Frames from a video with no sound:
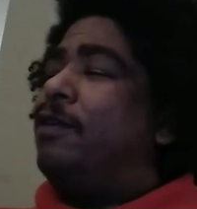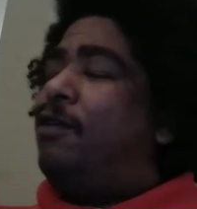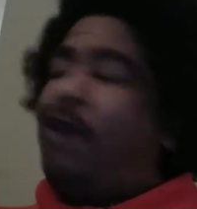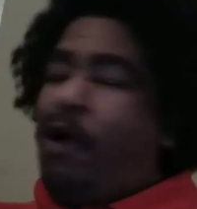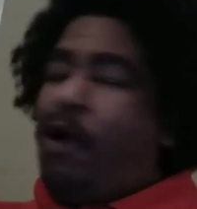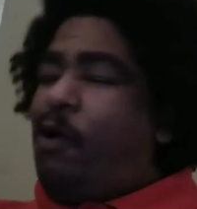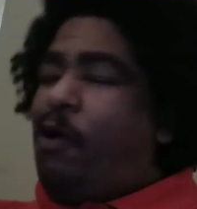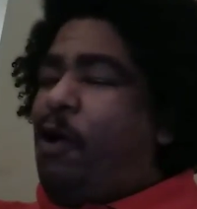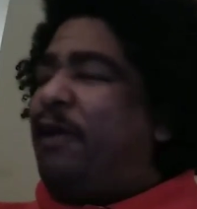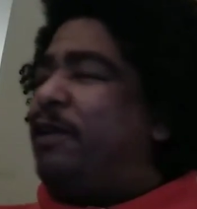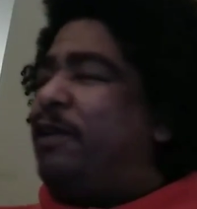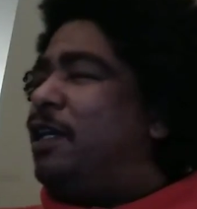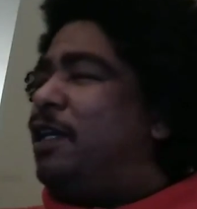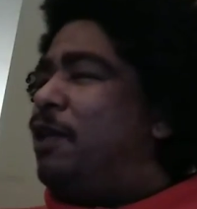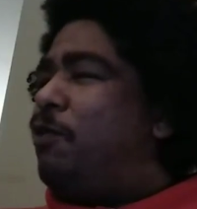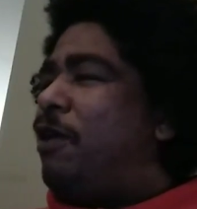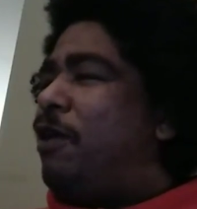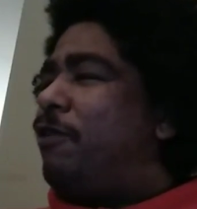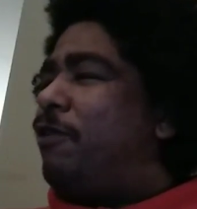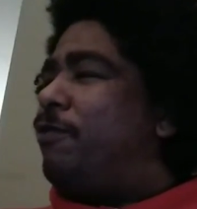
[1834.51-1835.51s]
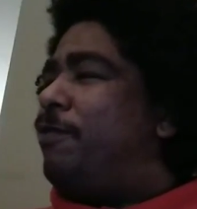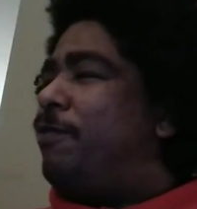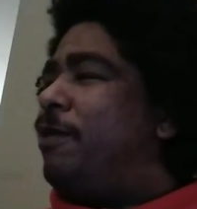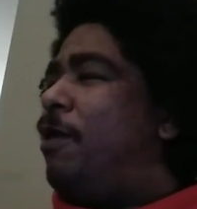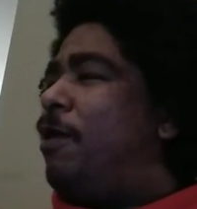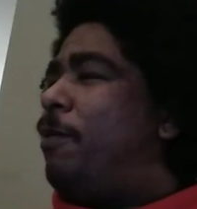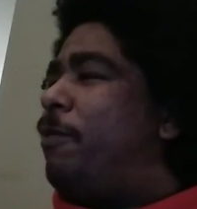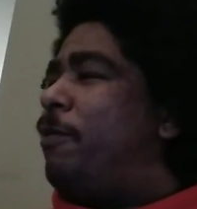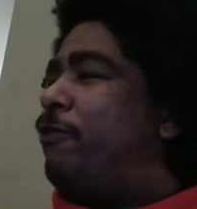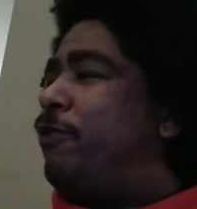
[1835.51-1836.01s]
rah, rah, get away from me,
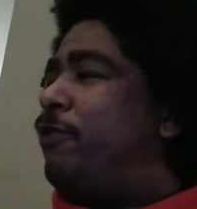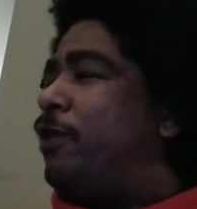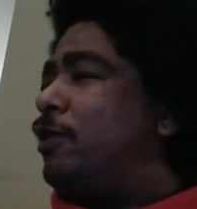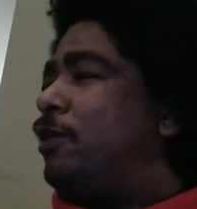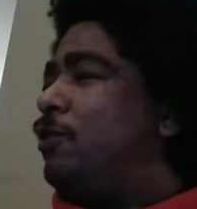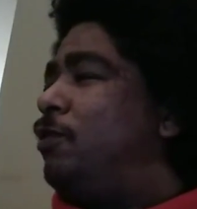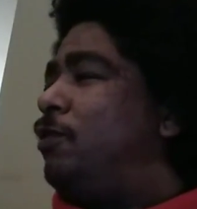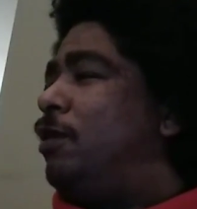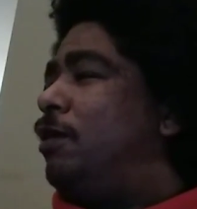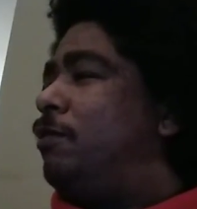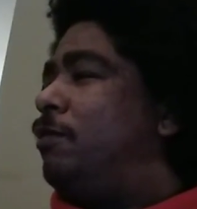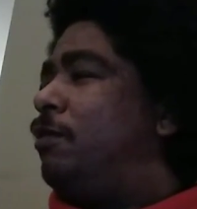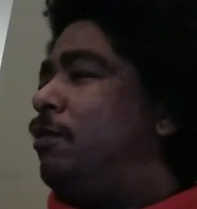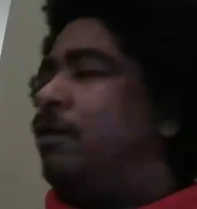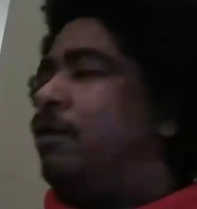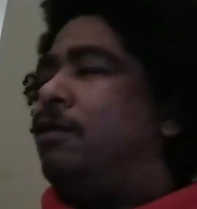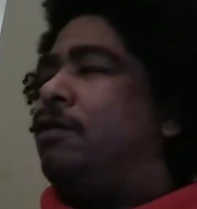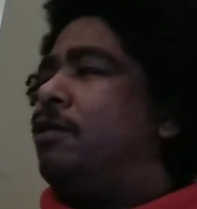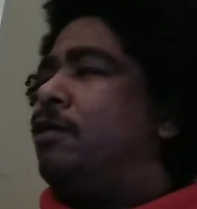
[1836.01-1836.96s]
I'm going to fuck you up.